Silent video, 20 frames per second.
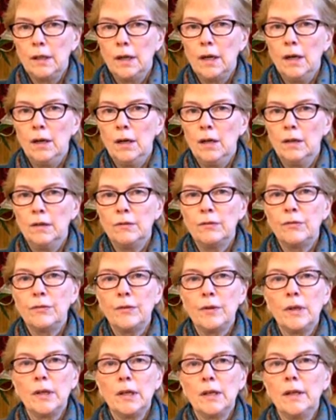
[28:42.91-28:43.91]
of
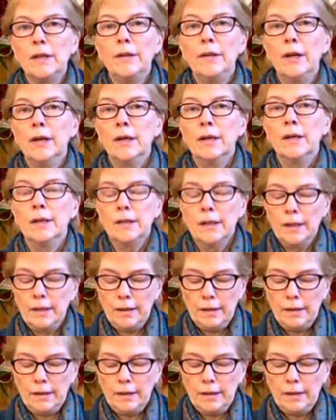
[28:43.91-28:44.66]
the